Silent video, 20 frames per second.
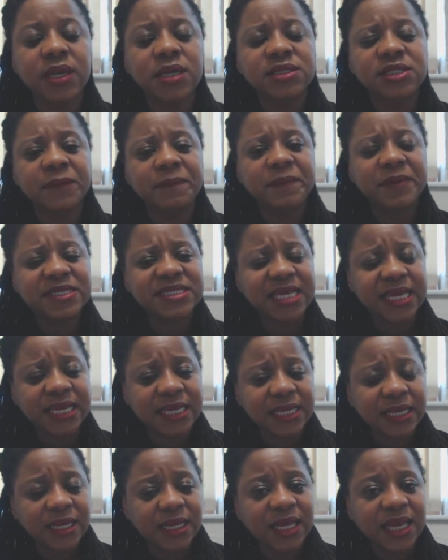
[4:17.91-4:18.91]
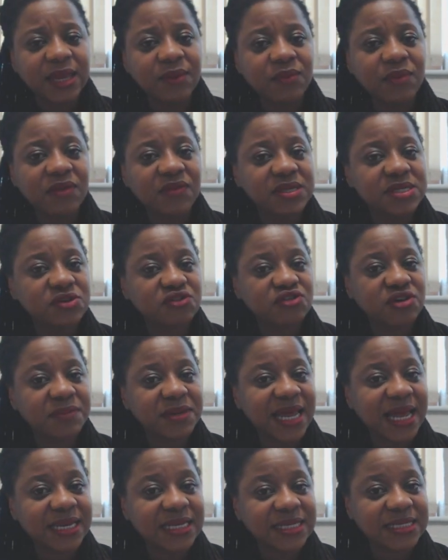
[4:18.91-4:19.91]
So particularly where there's
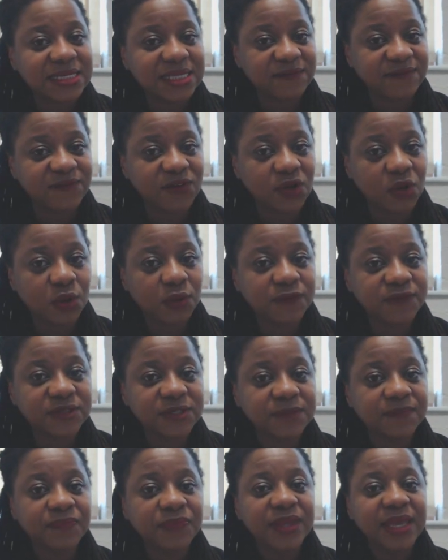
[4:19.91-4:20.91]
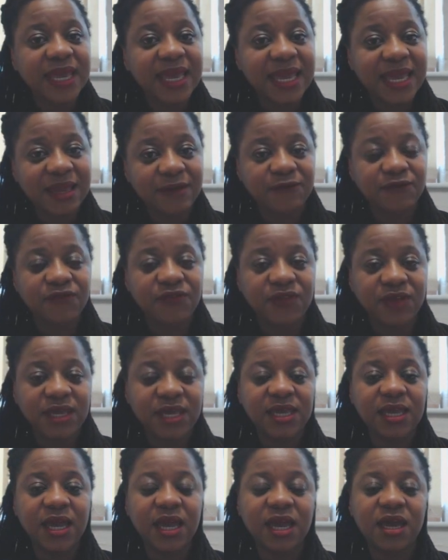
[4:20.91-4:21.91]
criminality involved, if
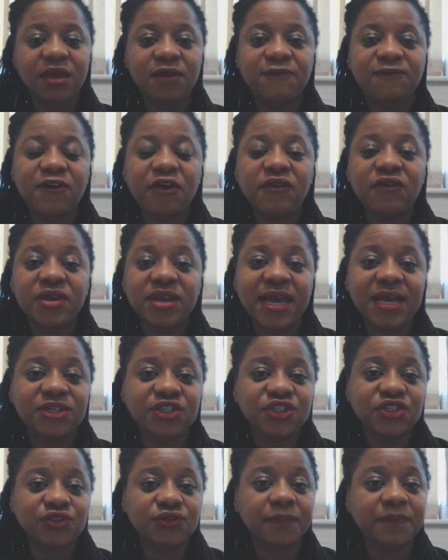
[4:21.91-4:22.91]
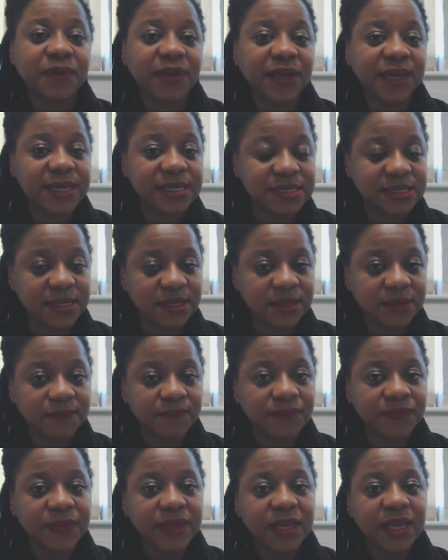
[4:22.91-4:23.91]
the foreign national person